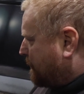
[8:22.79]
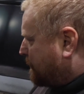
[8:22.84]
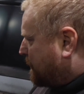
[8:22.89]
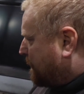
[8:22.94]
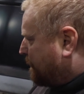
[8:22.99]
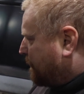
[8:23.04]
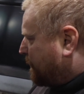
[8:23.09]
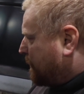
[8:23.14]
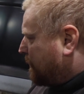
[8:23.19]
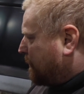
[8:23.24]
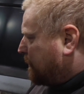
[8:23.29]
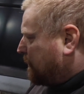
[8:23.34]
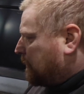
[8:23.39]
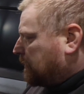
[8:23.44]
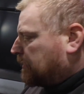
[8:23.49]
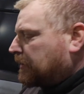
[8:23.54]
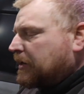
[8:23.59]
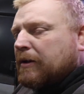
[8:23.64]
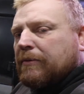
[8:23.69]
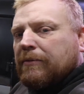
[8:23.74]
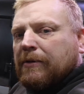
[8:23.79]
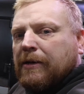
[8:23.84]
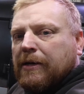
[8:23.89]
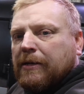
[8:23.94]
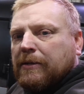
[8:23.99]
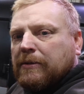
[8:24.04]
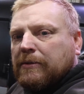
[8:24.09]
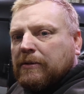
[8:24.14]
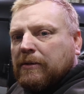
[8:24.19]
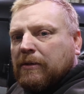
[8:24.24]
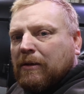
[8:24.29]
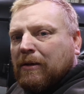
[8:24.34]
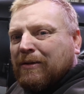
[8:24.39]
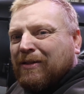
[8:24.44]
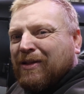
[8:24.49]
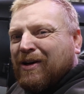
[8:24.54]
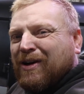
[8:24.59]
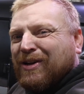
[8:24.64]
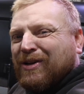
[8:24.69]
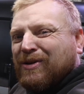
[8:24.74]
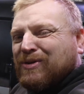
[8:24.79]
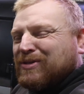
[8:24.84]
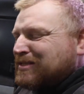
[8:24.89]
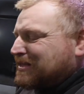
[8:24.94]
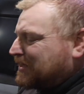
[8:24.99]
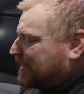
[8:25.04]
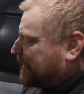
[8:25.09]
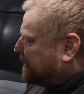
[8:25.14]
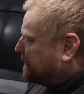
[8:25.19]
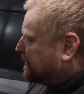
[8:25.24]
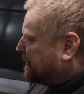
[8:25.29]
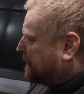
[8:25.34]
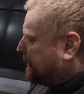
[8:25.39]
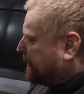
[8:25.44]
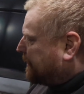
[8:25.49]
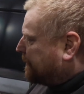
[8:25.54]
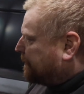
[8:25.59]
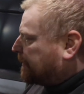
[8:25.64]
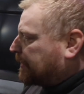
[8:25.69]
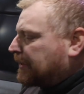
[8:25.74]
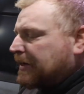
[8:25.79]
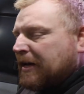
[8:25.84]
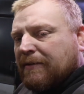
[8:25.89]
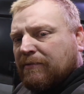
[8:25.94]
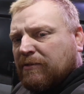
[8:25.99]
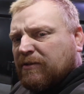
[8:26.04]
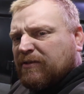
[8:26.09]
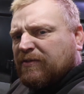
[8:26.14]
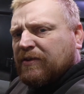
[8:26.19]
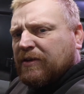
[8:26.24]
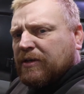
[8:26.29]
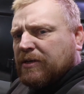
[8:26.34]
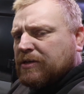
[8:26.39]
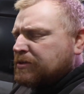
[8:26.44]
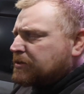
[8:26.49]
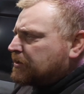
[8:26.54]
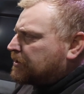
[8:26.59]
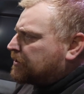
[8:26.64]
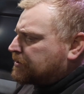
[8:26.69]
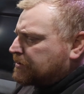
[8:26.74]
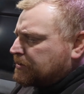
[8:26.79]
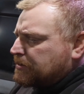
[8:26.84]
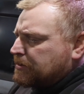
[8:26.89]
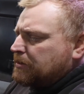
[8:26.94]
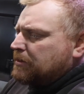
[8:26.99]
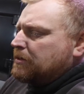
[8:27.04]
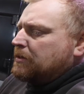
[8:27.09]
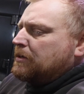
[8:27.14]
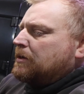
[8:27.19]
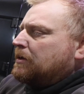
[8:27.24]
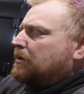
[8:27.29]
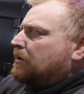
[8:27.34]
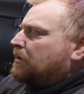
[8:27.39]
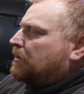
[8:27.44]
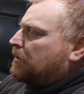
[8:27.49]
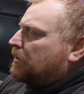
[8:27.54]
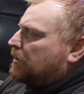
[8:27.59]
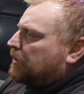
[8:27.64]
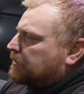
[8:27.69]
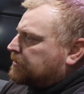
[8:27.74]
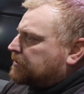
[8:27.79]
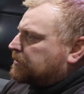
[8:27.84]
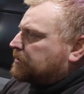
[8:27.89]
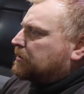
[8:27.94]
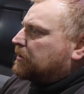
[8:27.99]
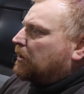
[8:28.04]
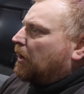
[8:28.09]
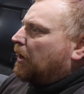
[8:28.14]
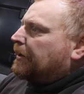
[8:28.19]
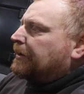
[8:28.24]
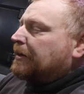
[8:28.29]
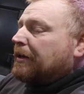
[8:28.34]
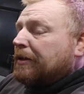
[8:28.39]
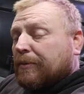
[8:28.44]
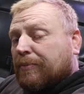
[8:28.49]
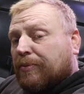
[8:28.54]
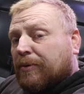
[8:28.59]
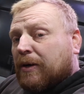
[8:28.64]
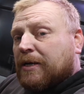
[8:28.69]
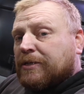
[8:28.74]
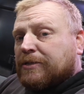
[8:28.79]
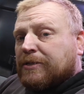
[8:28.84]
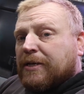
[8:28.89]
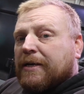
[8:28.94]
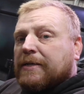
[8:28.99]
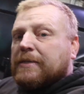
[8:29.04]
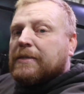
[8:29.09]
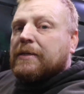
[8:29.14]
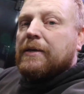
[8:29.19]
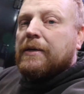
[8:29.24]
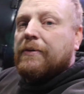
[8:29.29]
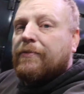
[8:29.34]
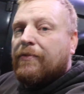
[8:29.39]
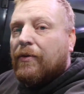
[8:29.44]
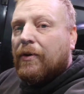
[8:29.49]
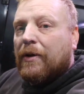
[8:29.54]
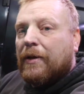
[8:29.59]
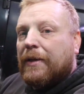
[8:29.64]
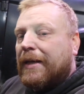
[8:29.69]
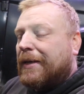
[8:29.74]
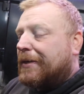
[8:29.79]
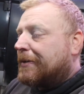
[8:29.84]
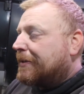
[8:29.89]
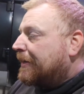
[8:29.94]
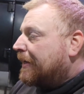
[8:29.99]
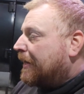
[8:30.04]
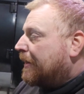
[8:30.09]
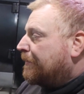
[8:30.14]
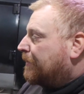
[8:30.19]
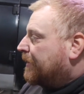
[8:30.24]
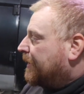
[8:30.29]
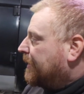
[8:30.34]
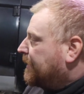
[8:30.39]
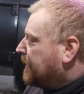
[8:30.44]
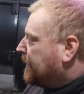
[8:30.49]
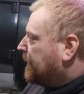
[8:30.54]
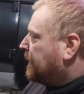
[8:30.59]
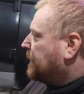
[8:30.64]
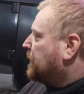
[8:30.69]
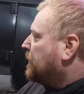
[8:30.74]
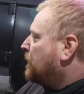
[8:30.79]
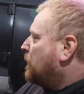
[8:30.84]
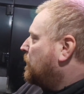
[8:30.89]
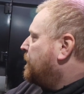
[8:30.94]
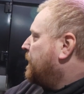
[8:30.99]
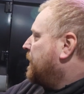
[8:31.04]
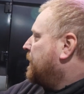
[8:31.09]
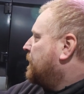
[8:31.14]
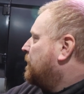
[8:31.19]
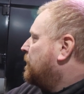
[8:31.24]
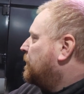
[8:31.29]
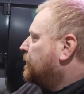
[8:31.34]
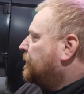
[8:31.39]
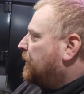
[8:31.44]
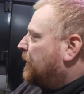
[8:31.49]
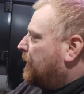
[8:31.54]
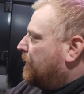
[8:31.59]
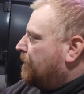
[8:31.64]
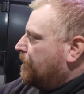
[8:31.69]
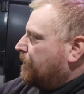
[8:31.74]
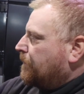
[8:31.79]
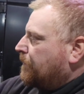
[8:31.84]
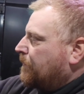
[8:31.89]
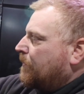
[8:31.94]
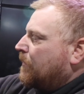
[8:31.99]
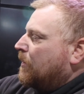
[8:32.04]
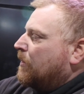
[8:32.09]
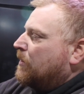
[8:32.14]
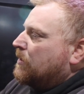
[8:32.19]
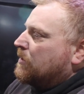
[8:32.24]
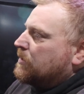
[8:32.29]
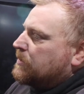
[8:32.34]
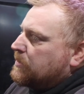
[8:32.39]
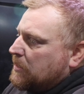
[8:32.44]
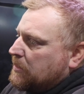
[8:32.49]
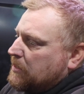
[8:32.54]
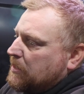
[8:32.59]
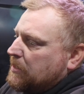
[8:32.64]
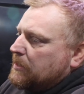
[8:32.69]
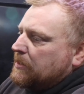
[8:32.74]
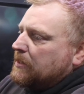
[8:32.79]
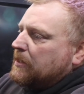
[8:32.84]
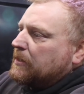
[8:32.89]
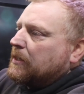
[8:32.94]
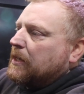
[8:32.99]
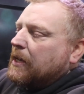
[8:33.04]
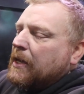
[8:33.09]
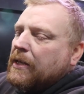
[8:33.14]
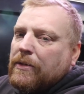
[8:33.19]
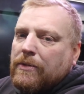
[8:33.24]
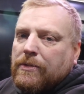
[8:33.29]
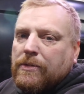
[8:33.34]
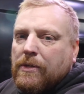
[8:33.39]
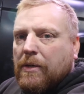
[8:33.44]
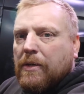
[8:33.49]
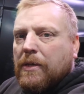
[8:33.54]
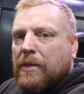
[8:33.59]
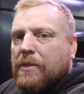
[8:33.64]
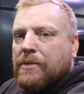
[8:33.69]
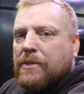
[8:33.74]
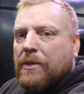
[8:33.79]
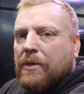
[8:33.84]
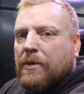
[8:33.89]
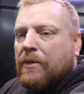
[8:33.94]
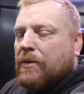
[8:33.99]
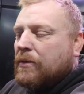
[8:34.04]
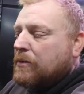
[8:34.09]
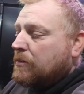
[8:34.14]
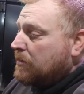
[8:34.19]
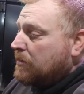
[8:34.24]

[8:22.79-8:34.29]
something along that line, along those lines there, but I haven't finished this. That's another project for a later day, but I did get the door panel all done, sitting in there, got the handles on it, so